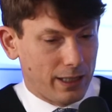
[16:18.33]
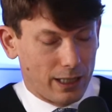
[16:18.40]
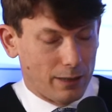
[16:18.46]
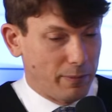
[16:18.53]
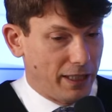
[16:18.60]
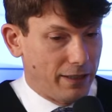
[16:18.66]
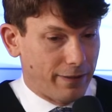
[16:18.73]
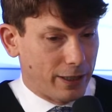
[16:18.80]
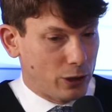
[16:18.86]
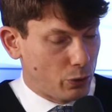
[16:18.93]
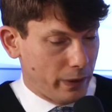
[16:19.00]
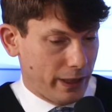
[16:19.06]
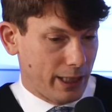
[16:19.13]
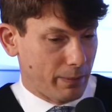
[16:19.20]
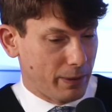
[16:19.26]
can be
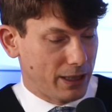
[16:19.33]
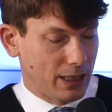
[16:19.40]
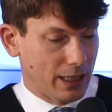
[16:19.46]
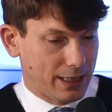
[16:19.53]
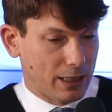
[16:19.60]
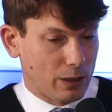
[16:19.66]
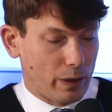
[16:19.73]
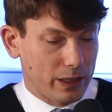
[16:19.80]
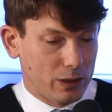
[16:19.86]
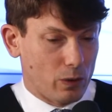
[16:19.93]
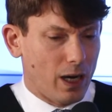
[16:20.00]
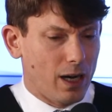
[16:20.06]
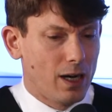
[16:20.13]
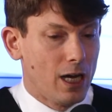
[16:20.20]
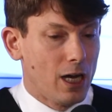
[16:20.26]
inventory capacity,
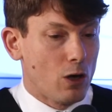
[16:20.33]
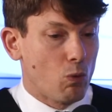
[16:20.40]
etc.,